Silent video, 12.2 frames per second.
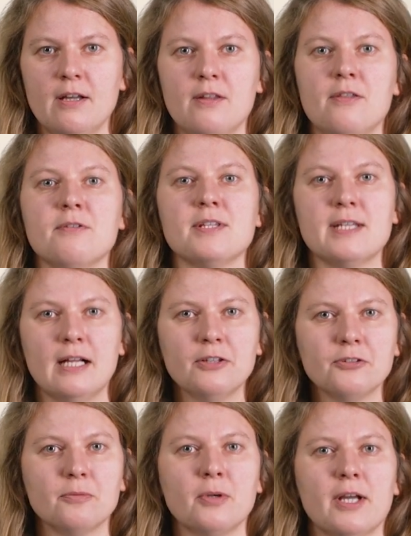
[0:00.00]
The
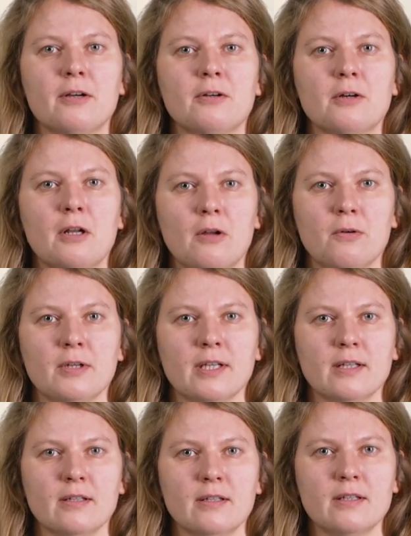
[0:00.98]
result of molecular
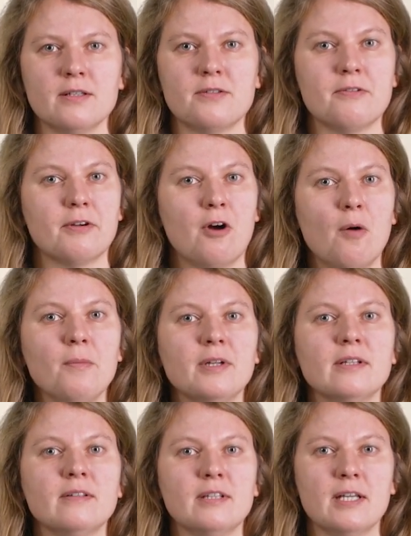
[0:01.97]
cloning is the
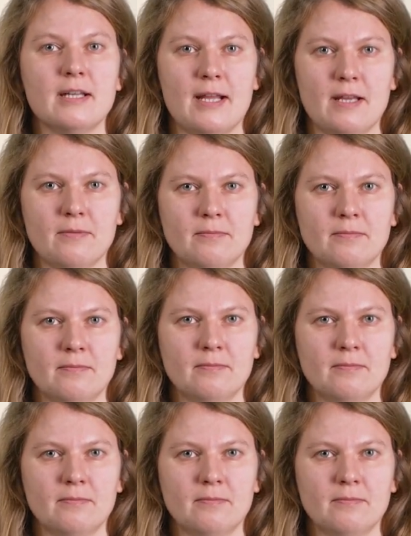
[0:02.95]
recombinant DNA,